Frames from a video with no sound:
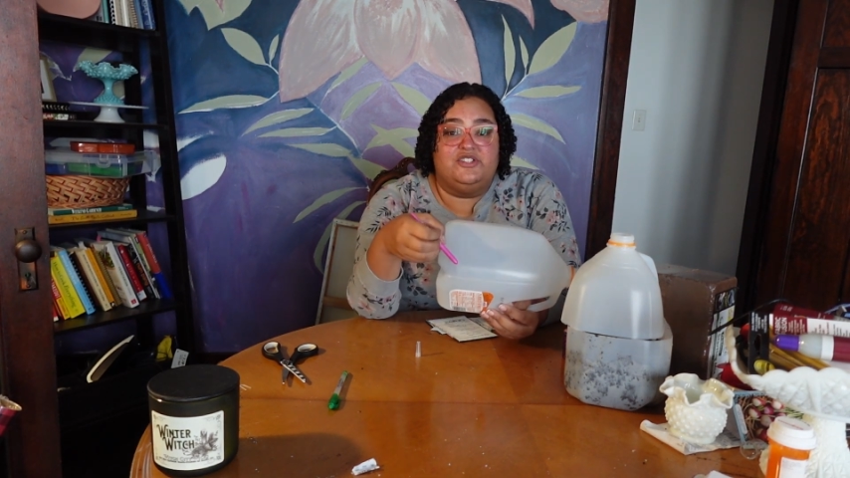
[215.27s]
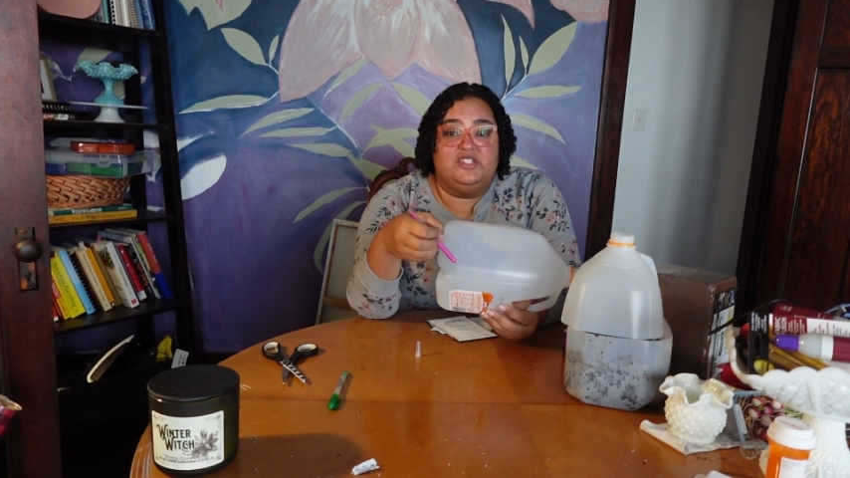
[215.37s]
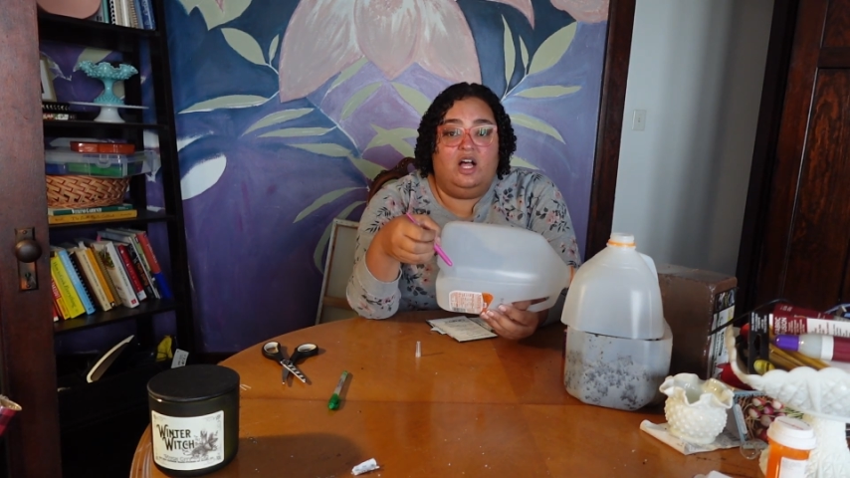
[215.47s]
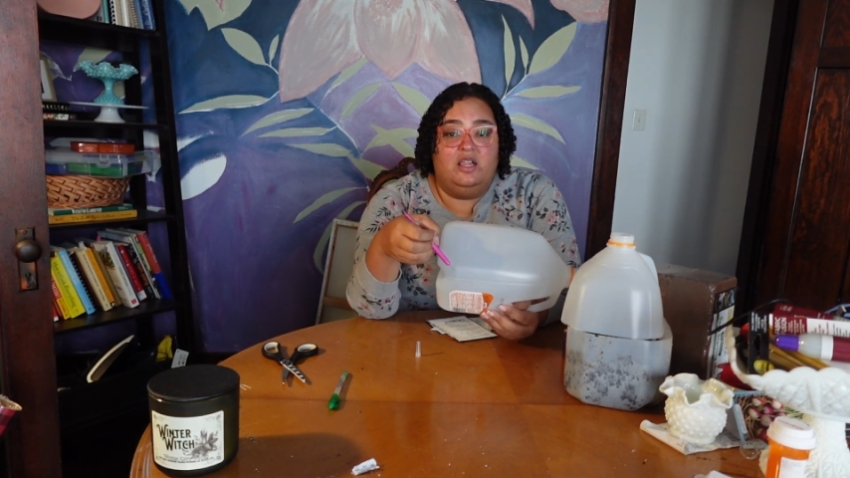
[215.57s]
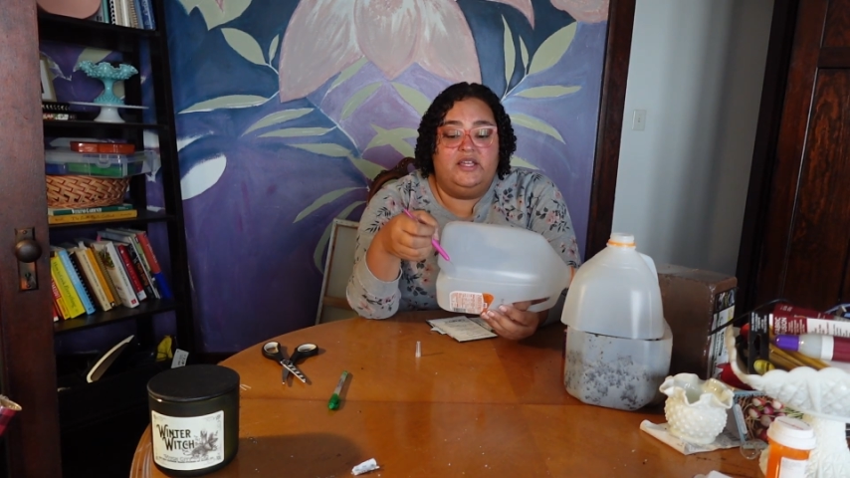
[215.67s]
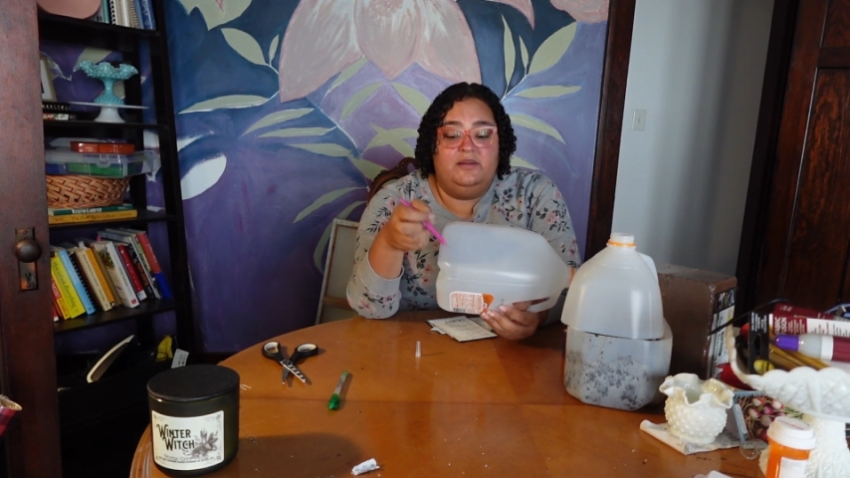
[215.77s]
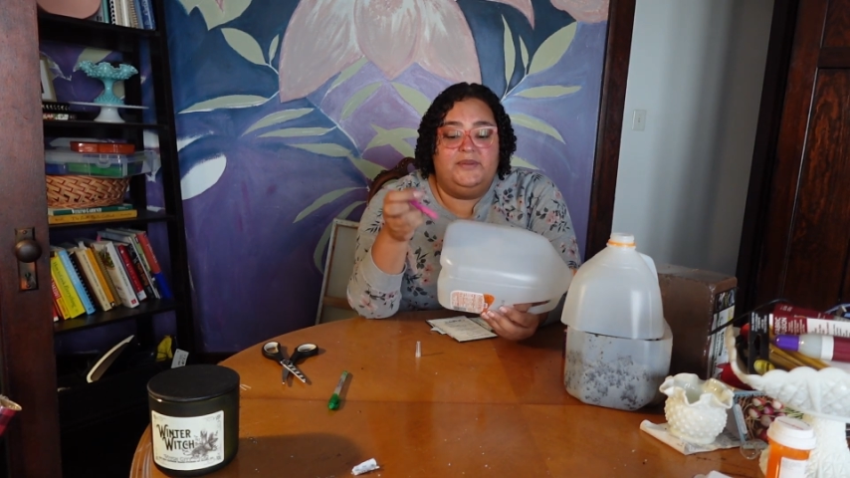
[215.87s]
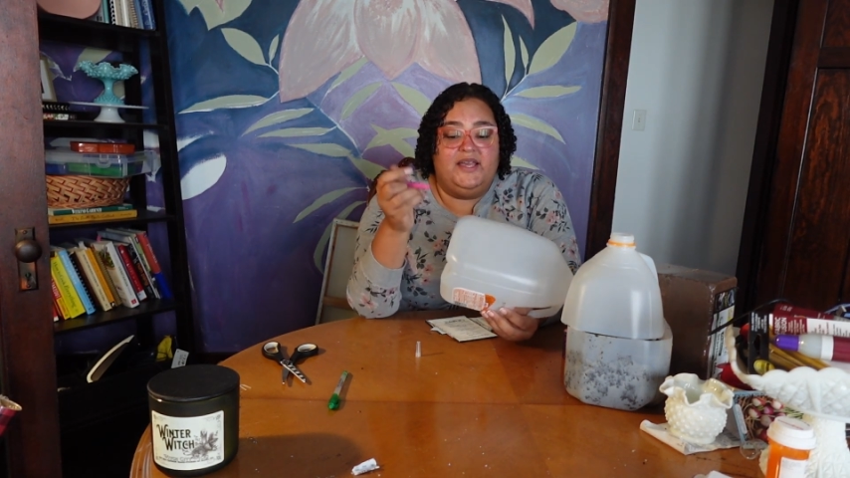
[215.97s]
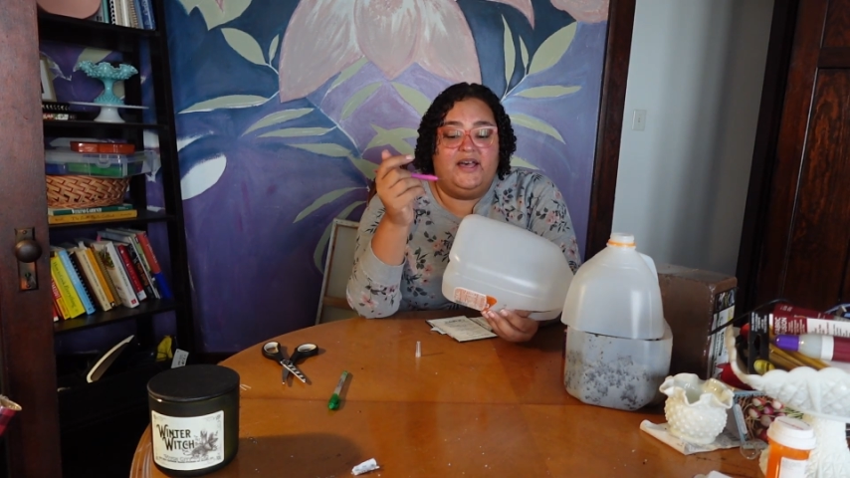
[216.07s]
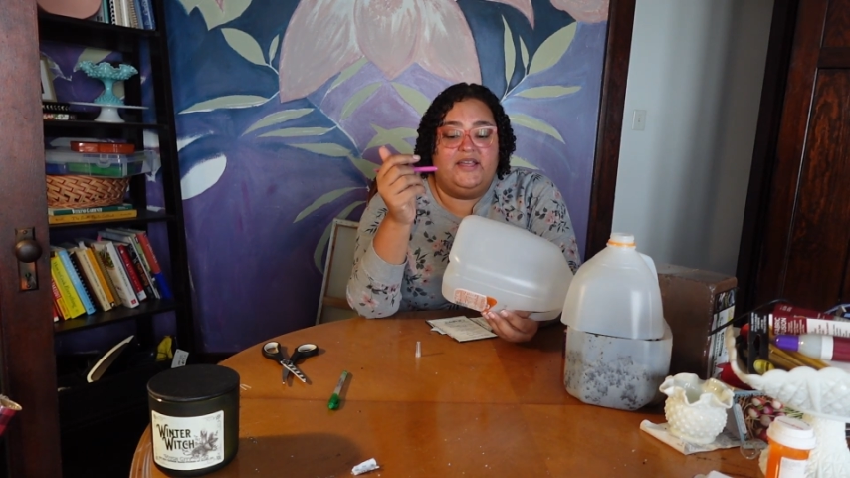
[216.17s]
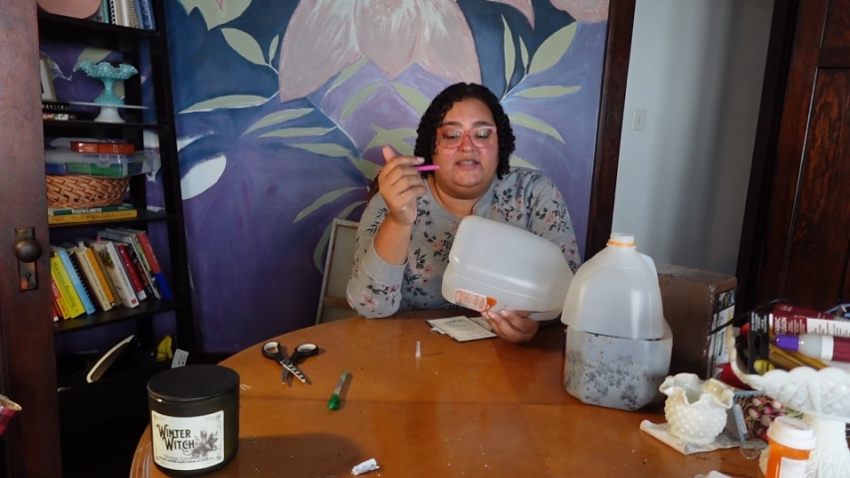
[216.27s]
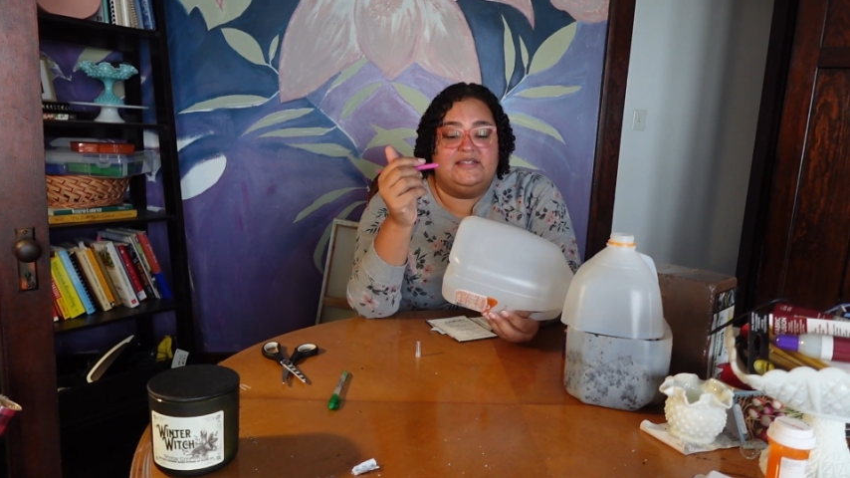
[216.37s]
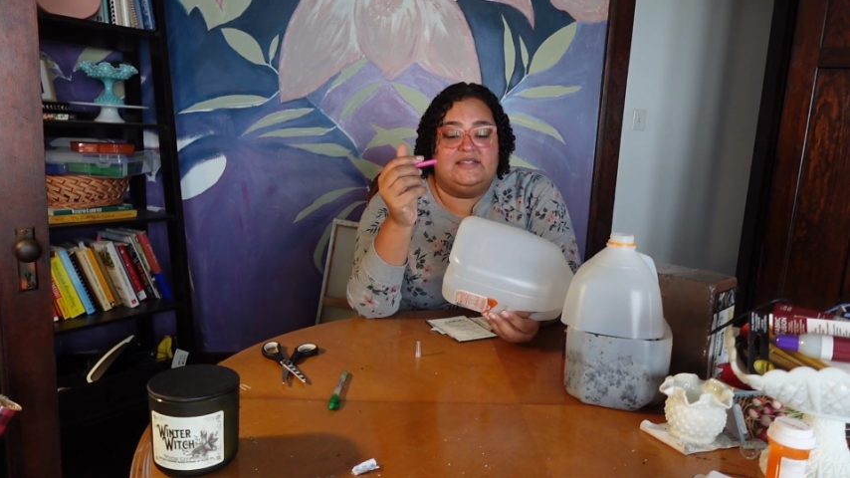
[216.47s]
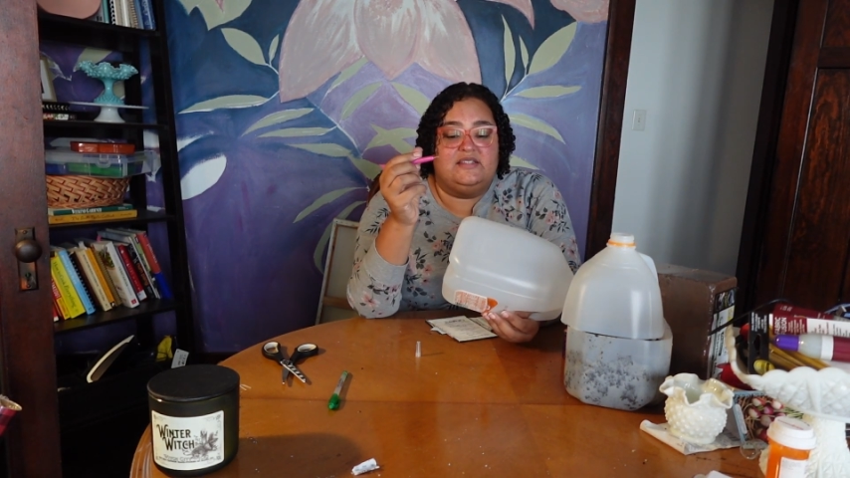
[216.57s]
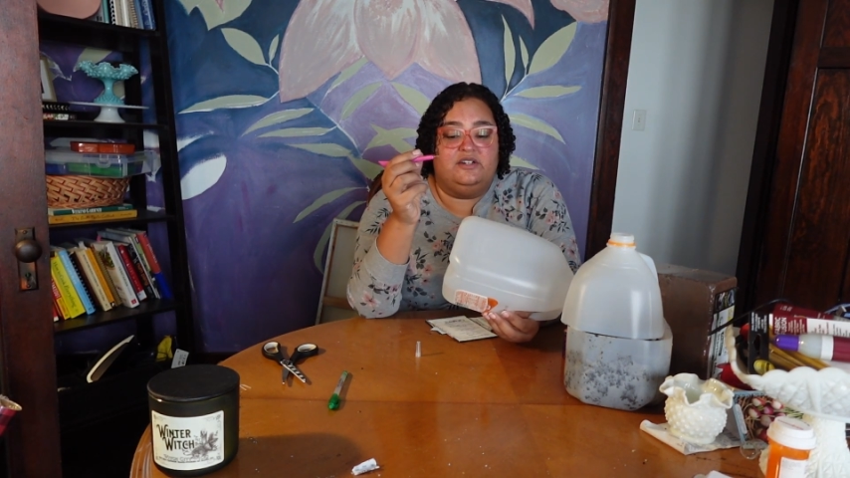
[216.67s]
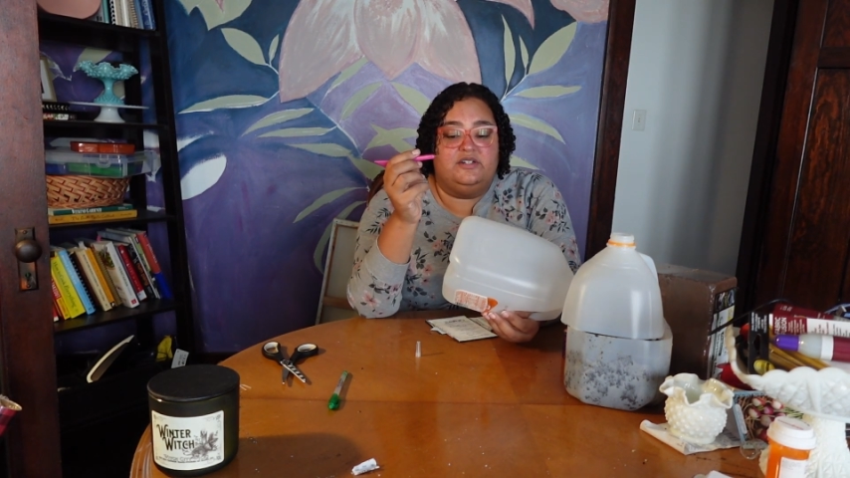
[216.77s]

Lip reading: solid because